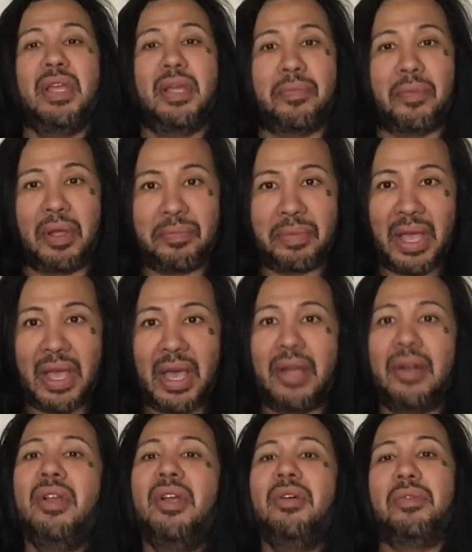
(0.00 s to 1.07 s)
in my
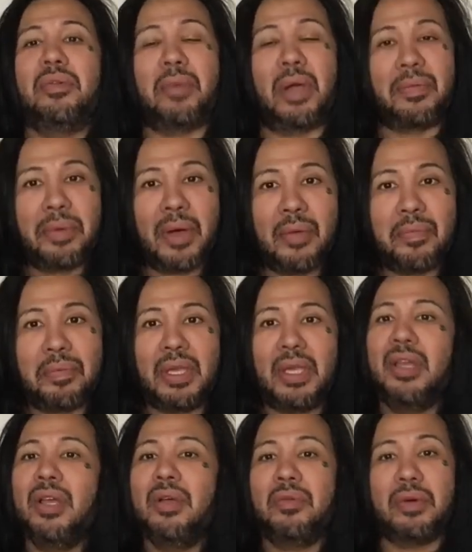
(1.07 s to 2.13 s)
bed, with my
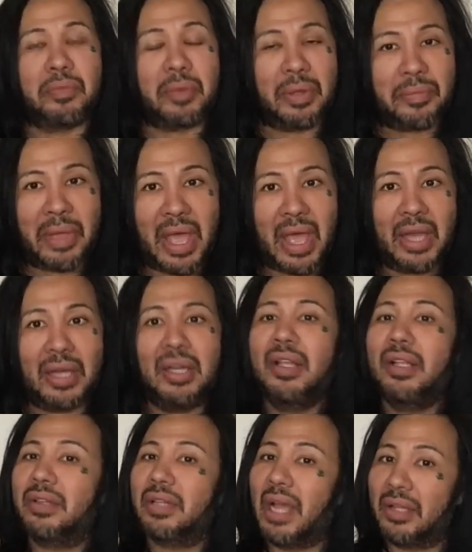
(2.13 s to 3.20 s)
puppy, with my man.
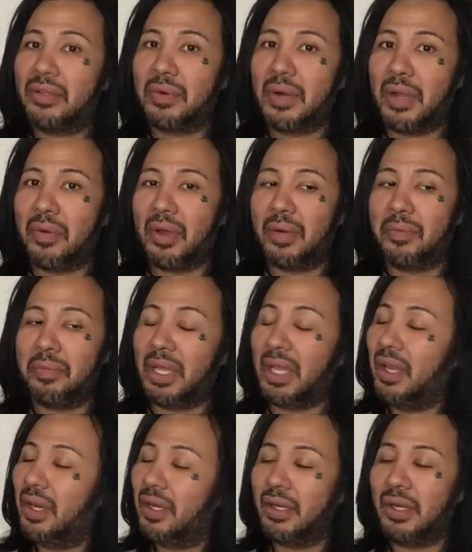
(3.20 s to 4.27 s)
That's where I want to
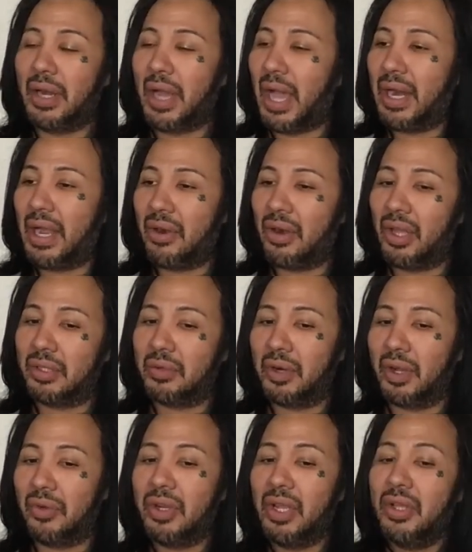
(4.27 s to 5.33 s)
be, not out on the
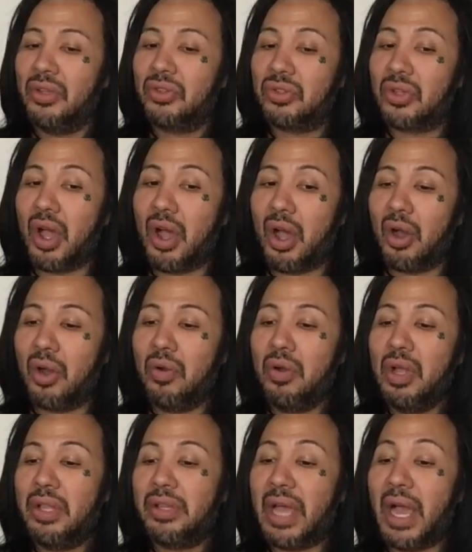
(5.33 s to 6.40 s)
road.
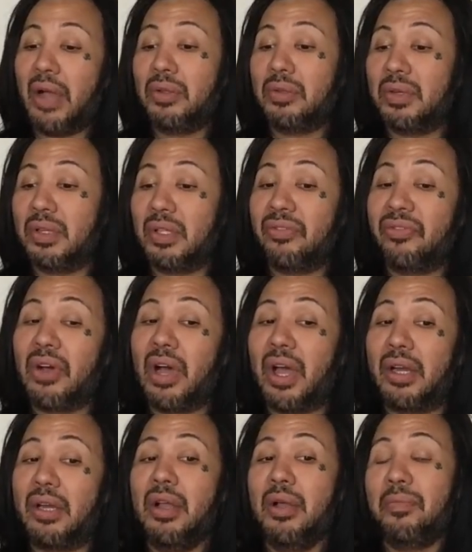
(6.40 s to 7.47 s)
So that was really
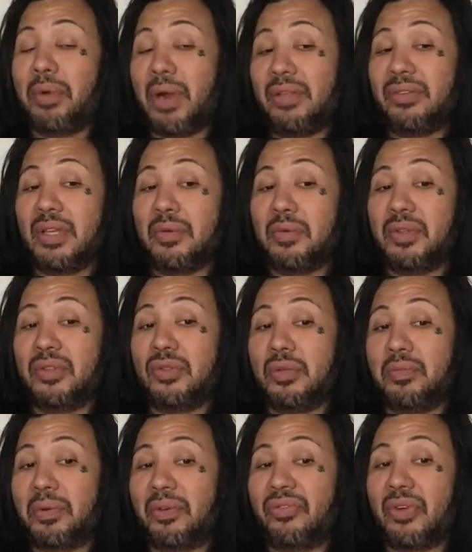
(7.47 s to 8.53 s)
fun. Prescott was
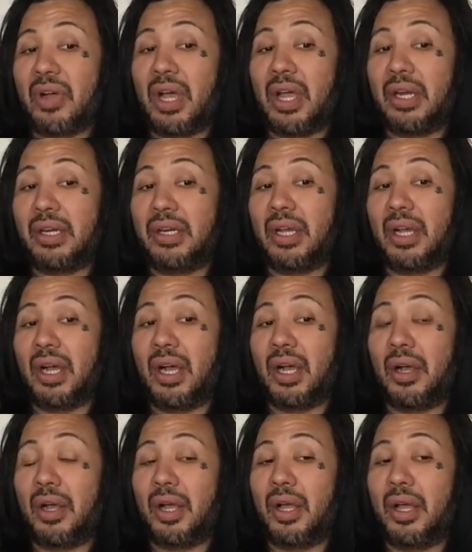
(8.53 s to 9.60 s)
super fun.
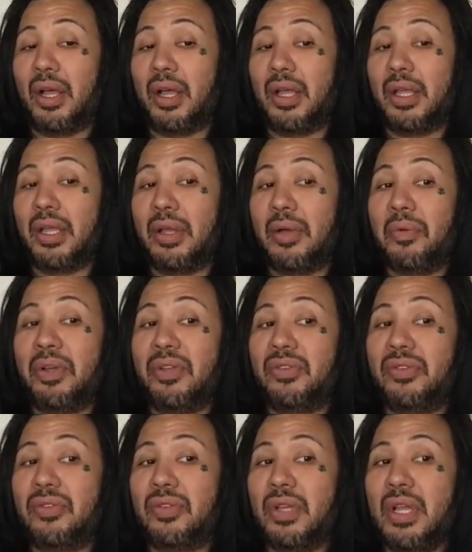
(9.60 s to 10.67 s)
Uh, it
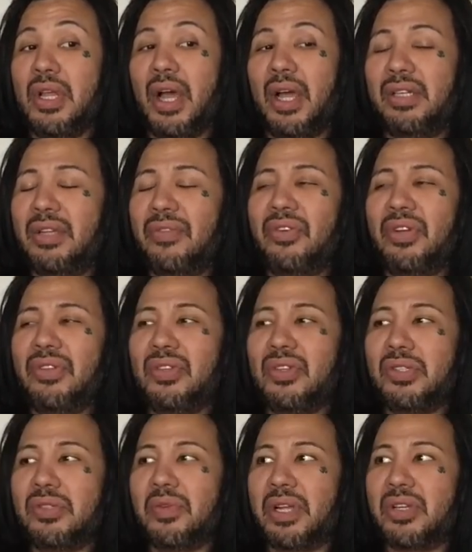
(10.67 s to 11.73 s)
was a different
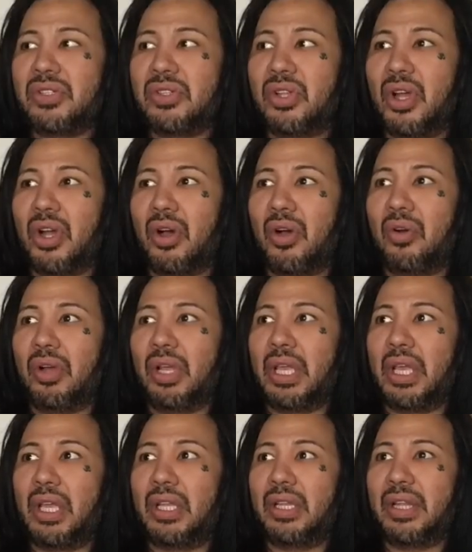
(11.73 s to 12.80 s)
situation though,
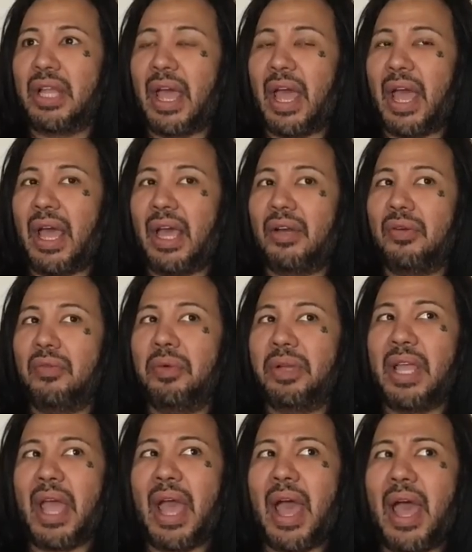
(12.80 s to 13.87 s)
in that
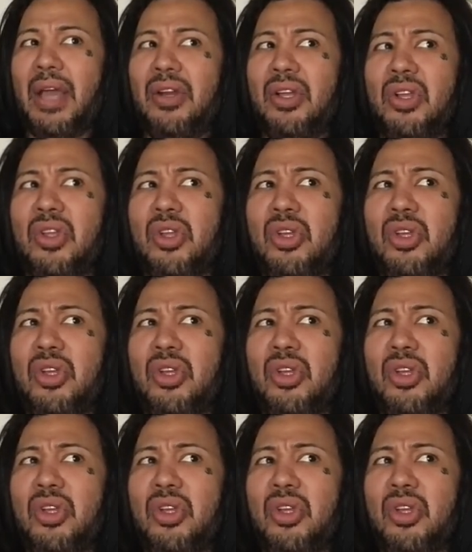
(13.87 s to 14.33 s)
we had